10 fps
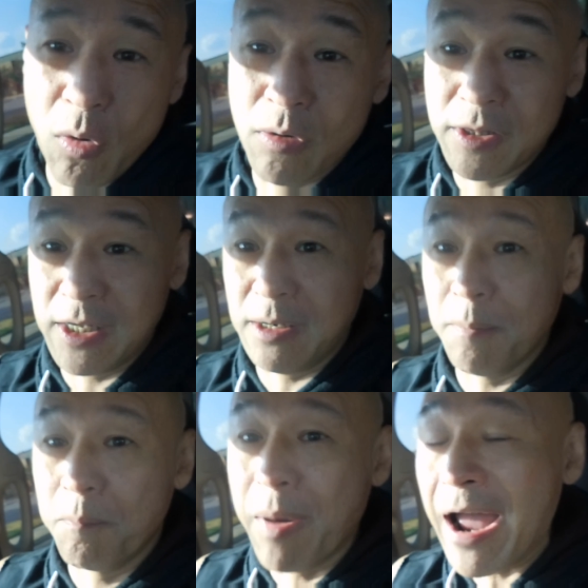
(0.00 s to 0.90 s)
or the
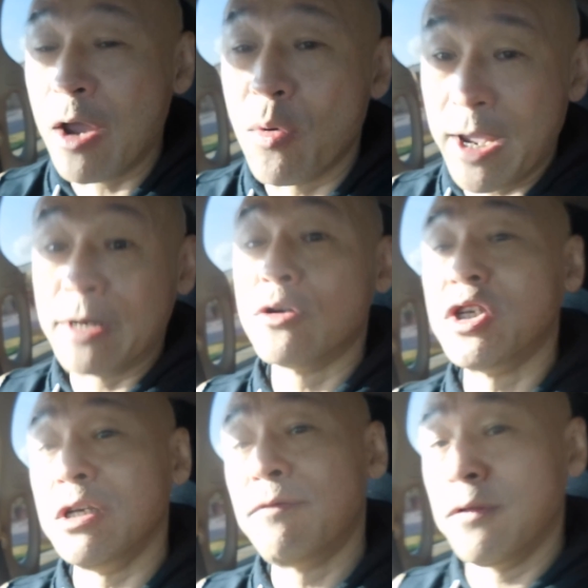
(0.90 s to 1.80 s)

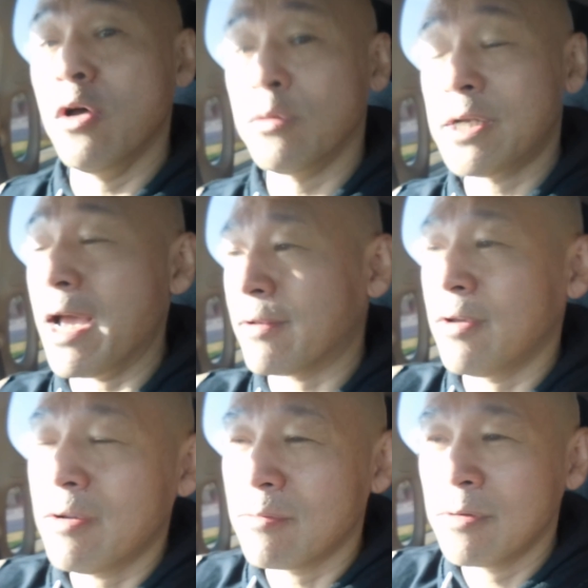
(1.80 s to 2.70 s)
bioenergy flow
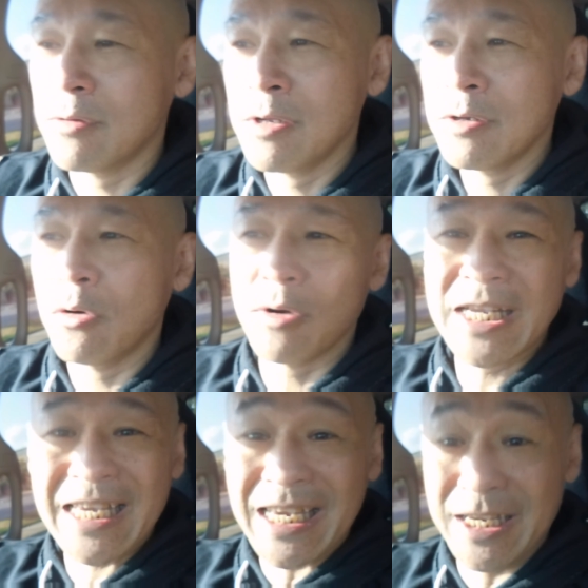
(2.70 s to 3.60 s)
tactic or
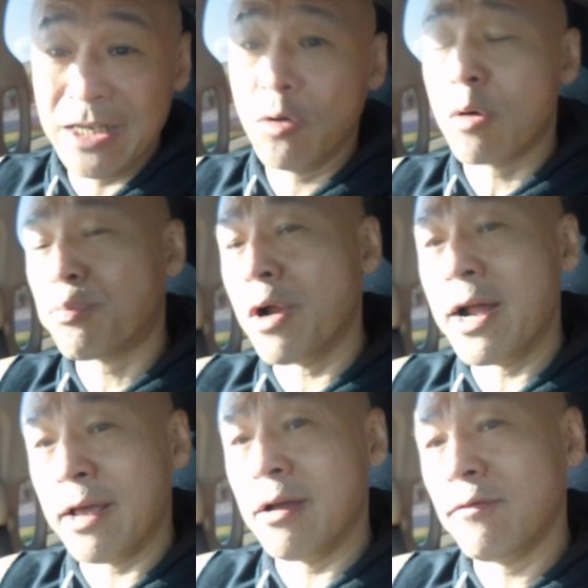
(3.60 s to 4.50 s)
ki or
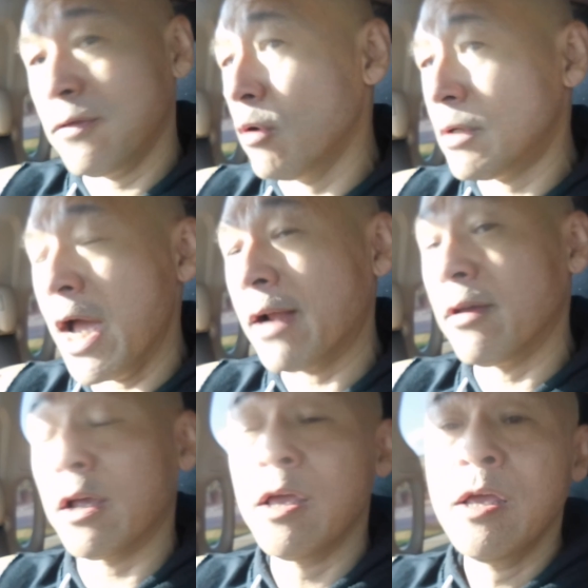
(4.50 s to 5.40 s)
prana flow
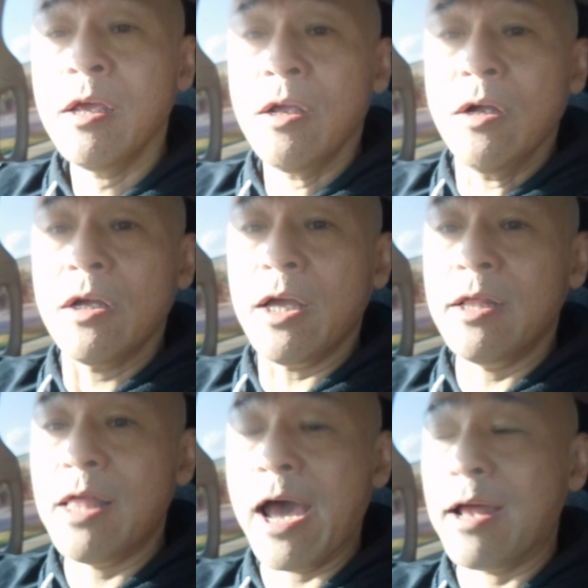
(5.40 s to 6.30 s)
tactic
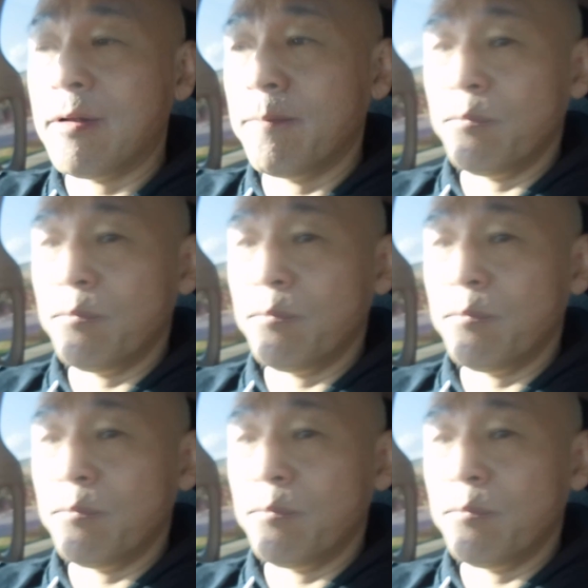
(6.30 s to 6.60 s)
in that